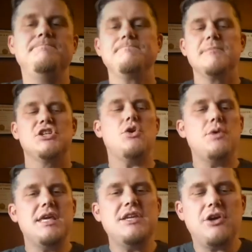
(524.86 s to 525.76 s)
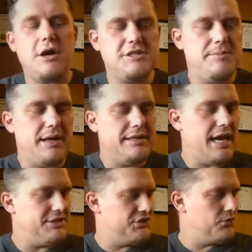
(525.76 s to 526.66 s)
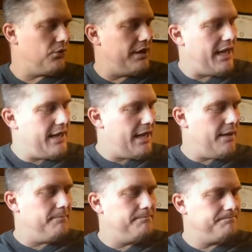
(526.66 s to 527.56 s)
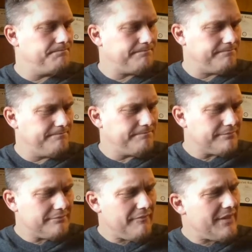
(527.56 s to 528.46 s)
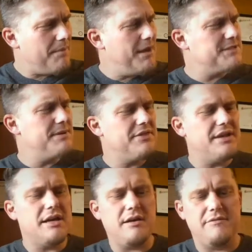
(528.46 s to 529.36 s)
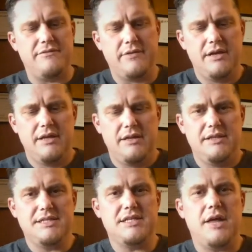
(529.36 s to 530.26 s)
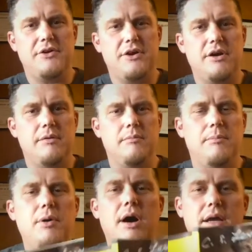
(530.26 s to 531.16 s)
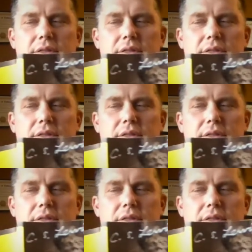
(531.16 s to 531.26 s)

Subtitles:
So he talks about that story, and makes me think of this other book.